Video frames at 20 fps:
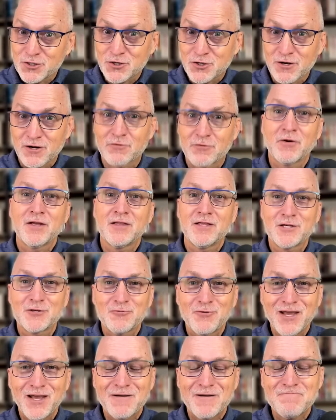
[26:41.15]
you're going to read this
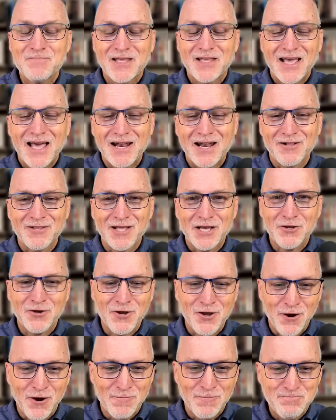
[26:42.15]
week, and I'll let you
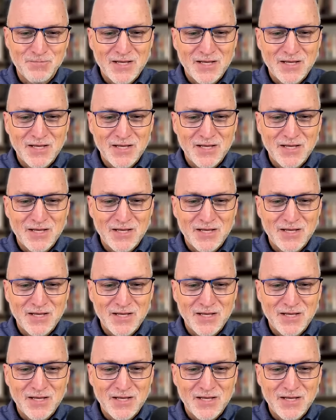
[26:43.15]
go.